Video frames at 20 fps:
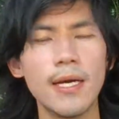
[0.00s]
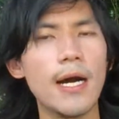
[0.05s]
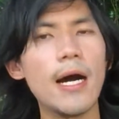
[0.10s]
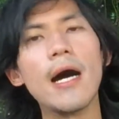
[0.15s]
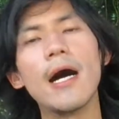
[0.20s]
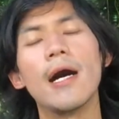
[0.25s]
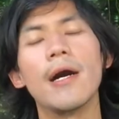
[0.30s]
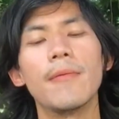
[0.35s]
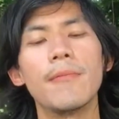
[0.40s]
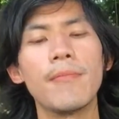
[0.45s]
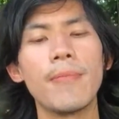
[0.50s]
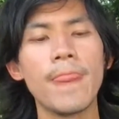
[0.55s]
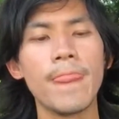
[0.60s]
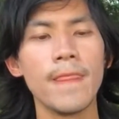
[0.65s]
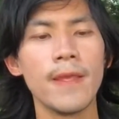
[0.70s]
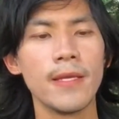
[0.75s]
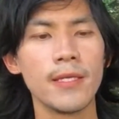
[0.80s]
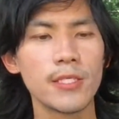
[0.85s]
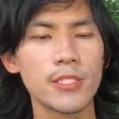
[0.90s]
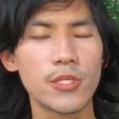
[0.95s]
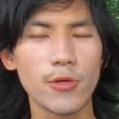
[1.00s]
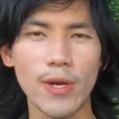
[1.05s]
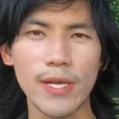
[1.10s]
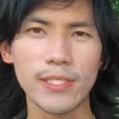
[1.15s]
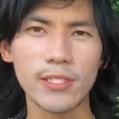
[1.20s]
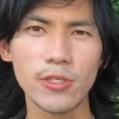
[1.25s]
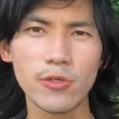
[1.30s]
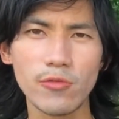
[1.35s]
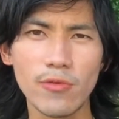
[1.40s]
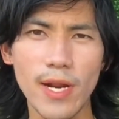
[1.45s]
So I
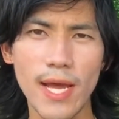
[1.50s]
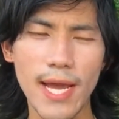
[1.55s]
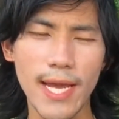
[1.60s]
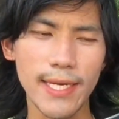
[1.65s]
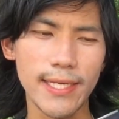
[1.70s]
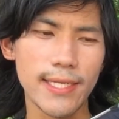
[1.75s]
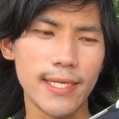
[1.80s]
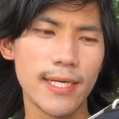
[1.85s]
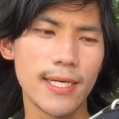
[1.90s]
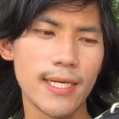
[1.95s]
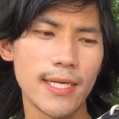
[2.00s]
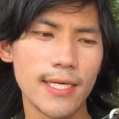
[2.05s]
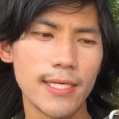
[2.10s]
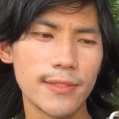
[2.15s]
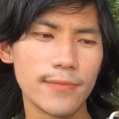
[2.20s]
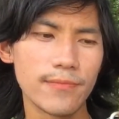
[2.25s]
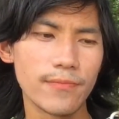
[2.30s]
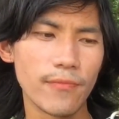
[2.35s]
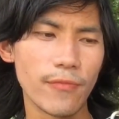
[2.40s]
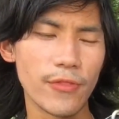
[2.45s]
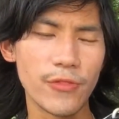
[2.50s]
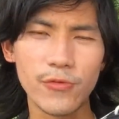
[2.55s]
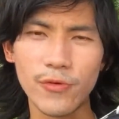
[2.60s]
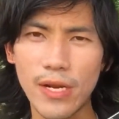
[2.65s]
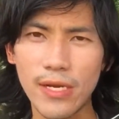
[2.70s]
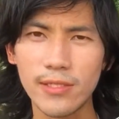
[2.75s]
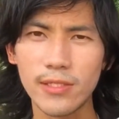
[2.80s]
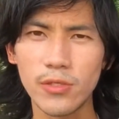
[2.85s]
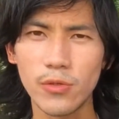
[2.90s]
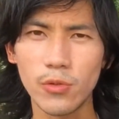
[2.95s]
do ride
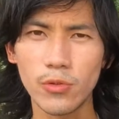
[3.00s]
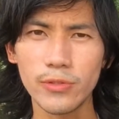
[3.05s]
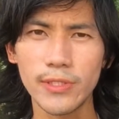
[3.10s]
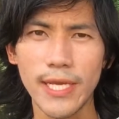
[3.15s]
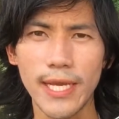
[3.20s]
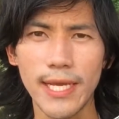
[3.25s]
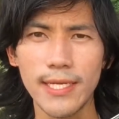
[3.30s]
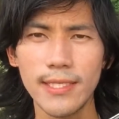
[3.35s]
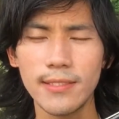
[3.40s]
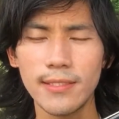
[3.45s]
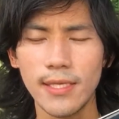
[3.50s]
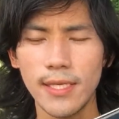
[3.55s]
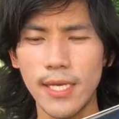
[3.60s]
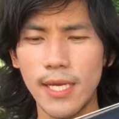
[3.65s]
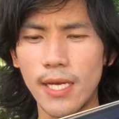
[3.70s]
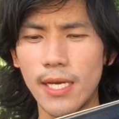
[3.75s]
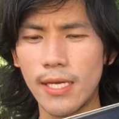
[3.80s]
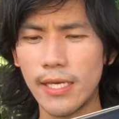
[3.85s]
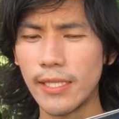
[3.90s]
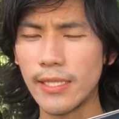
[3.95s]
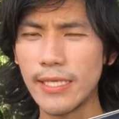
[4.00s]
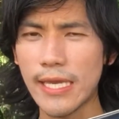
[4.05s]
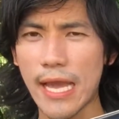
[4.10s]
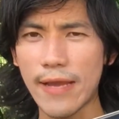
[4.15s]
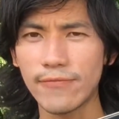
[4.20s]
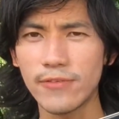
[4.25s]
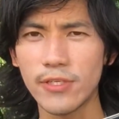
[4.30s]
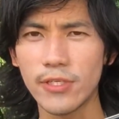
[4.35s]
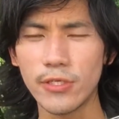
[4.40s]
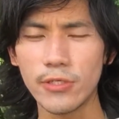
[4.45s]
throughout the whole day in the
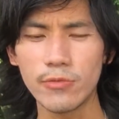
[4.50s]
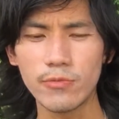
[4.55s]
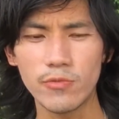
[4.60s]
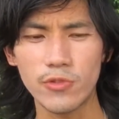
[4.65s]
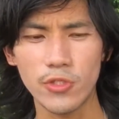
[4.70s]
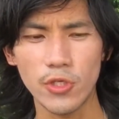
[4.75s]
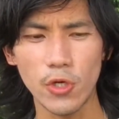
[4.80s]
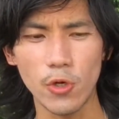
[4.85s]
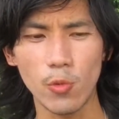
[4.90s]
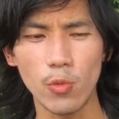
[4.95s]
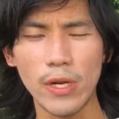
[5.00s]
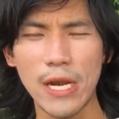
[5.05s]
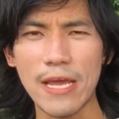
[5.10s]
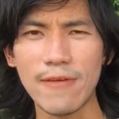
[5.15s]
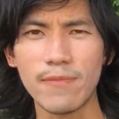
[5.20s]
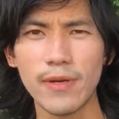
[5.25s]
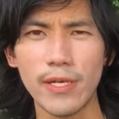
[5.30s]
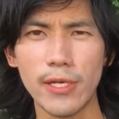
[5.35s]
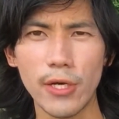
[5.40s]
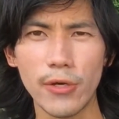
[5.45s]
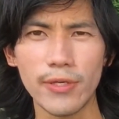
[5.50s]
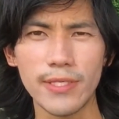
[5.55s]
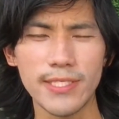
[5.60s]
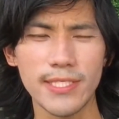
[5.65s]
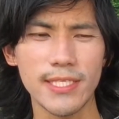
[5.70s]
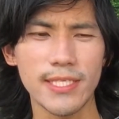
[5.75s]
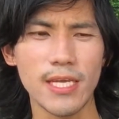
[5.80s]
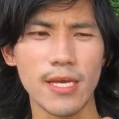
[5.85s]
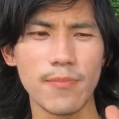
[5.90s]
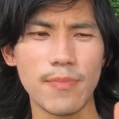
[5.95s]
afternoon. So what I've been
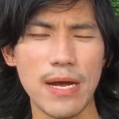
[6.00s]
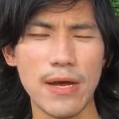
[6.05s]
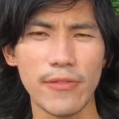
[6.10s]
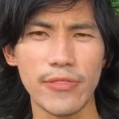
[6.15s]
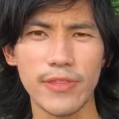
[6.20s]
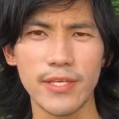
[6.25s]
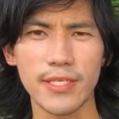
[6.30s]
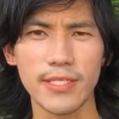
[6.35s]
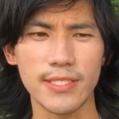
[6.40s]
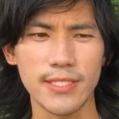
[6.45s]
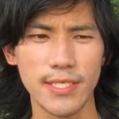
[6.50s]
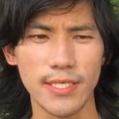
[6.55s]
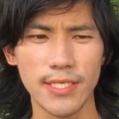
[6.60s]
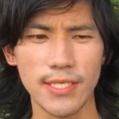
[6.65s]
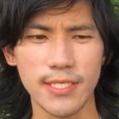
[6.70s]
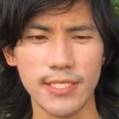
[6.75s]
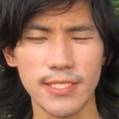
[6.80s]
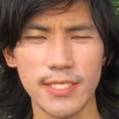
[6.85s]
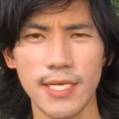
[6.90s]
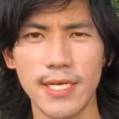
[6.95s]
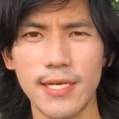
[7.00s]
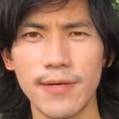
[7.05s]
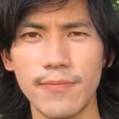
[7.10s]
noticing about this is